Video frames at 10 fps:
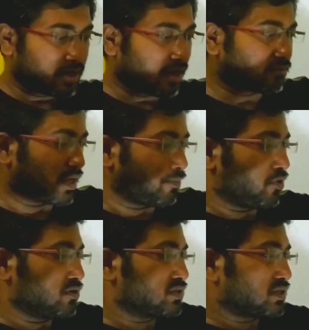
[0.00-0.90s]
Now
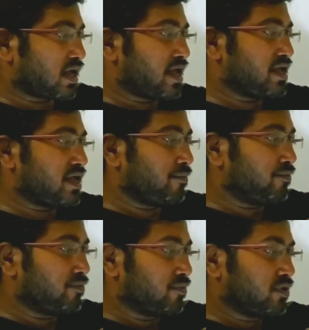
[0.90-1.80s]
suppose I
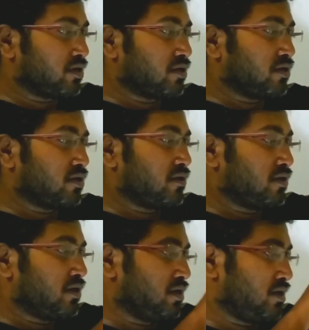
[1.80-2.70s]
am
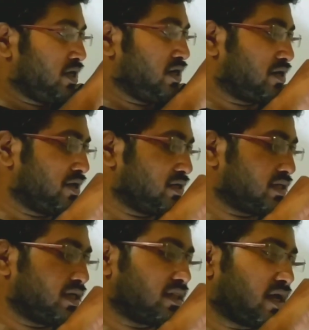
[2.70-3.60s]

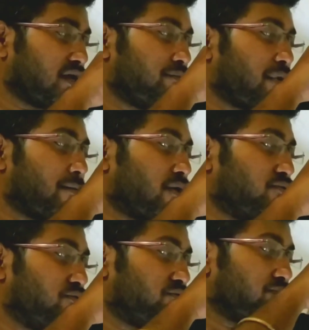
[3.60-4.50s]
increasing the deep
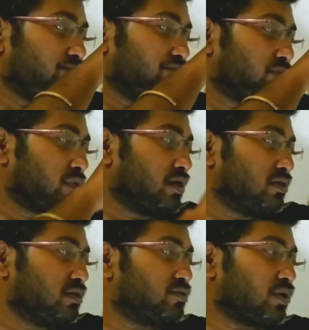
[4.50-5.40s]
amount.
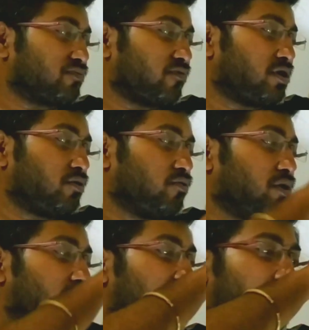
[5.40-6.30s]
This was 42
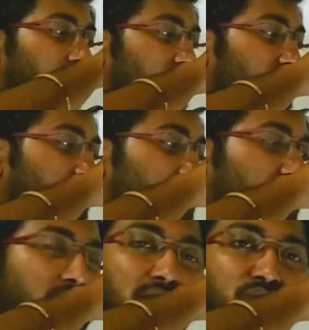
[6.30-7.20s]
degree, I am
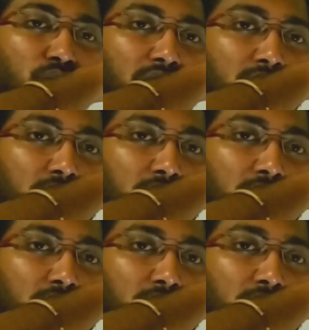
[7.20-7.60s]
increasing this one